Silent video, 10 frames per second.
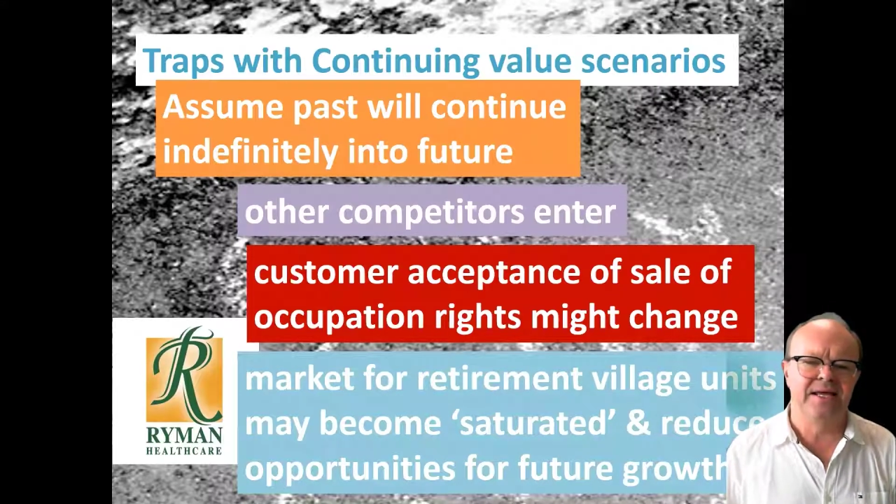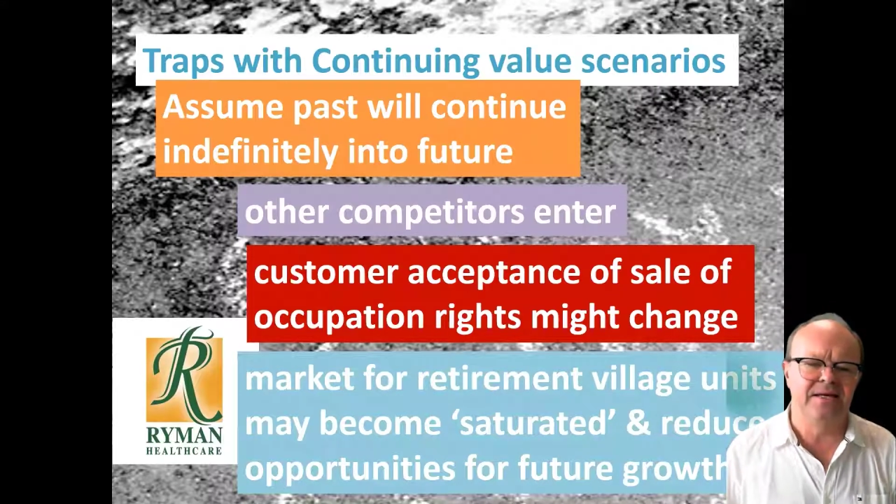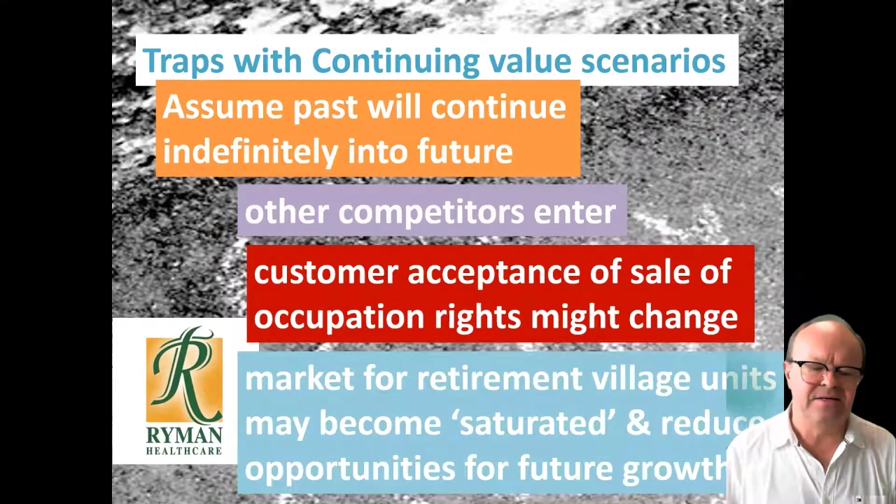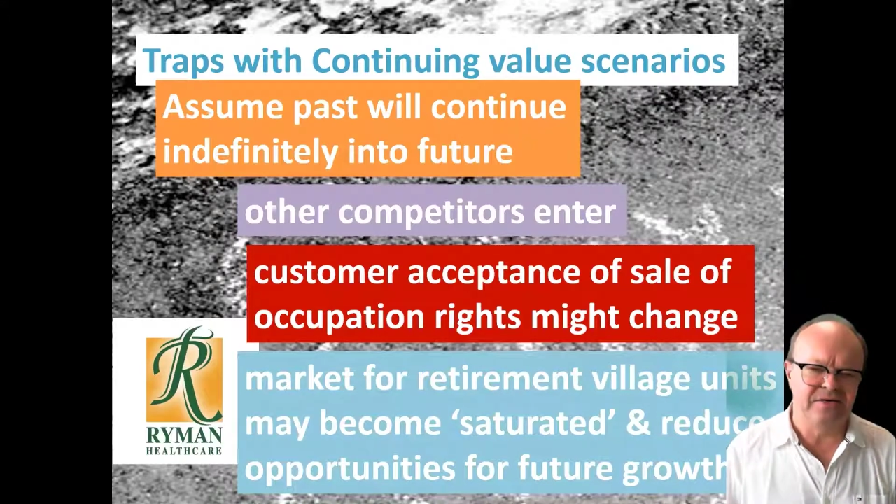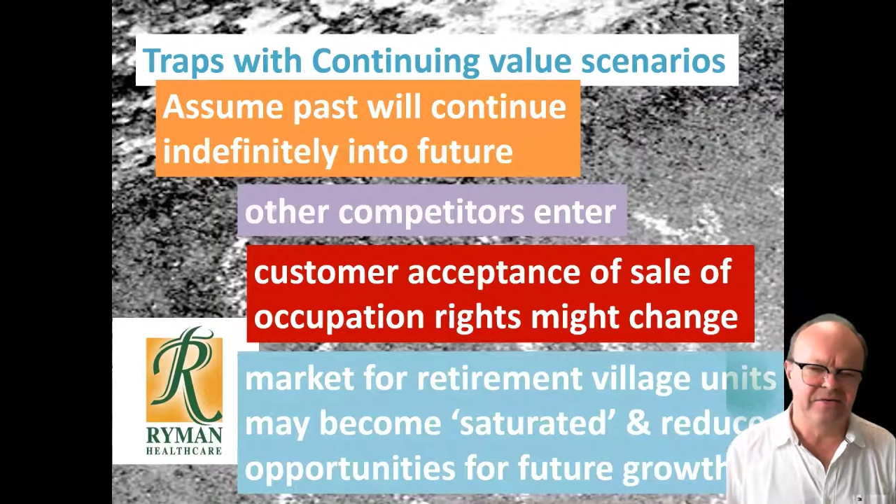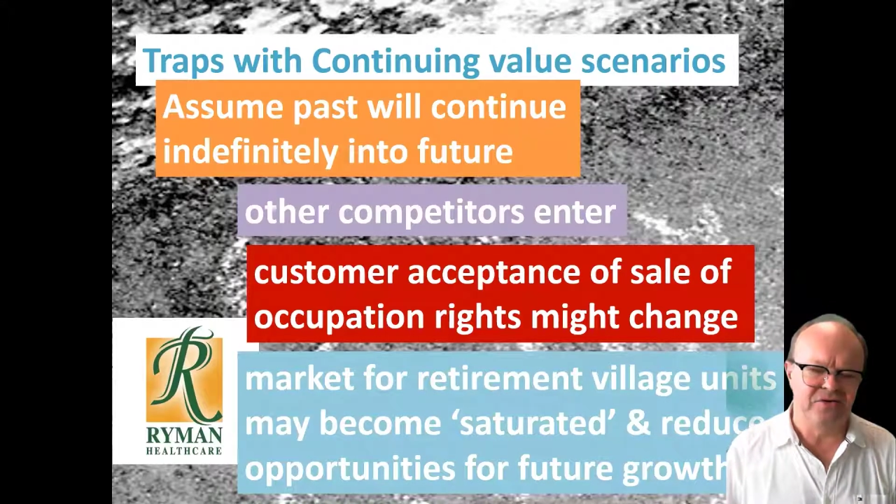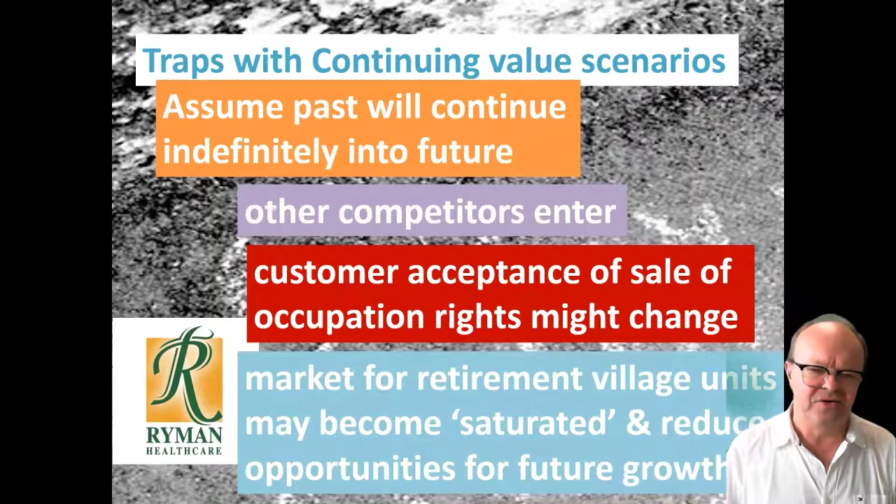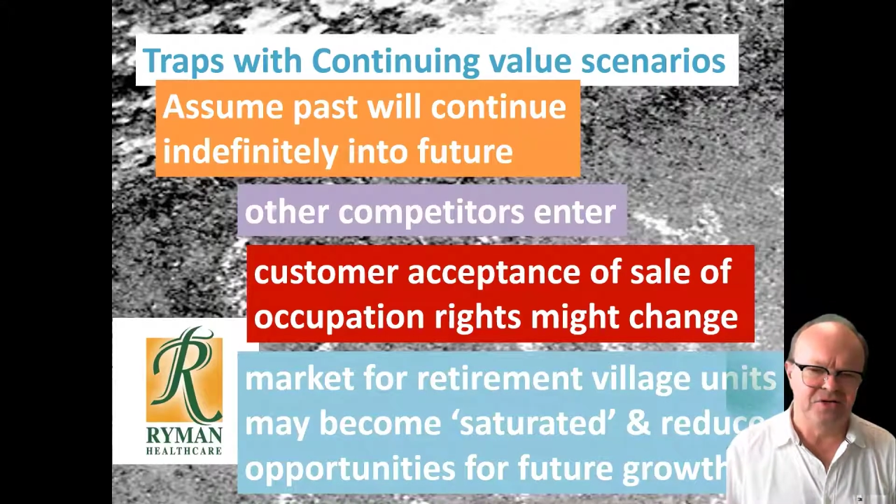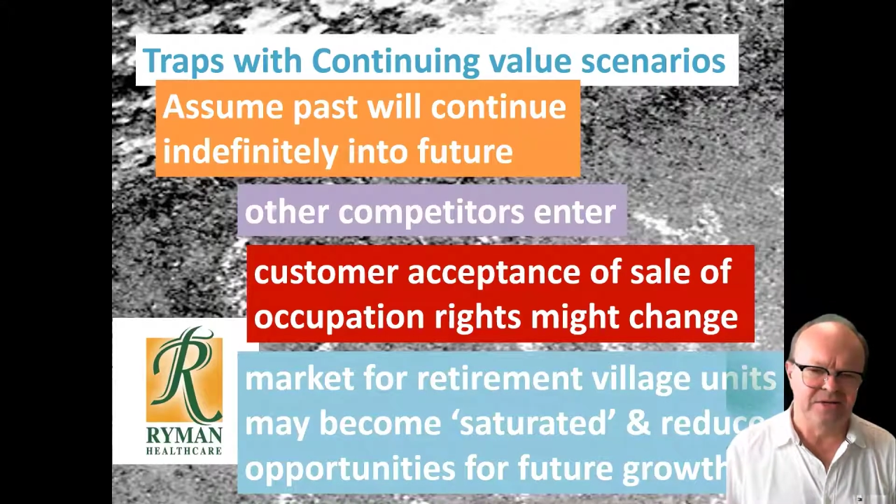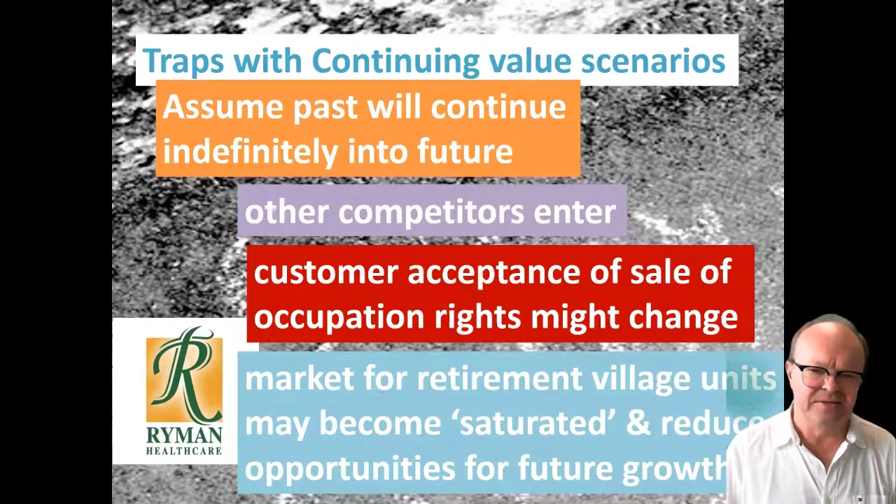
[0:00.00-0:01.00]
into the
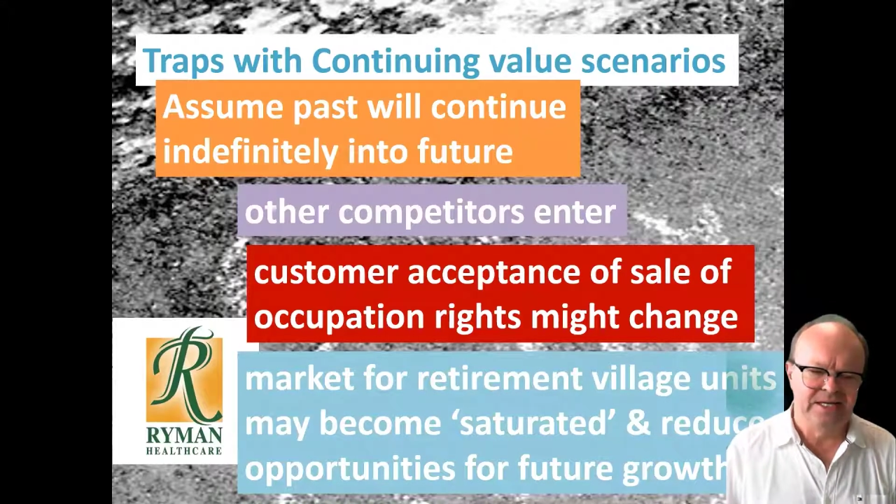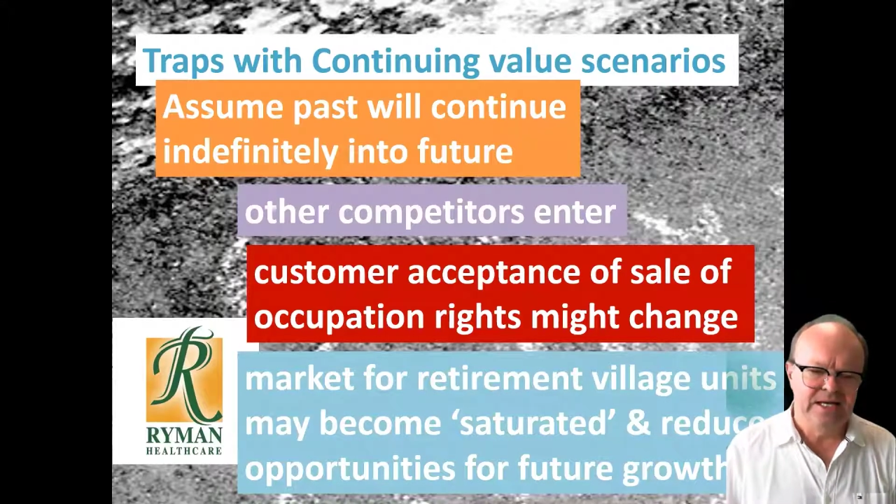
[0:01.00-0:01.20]
future.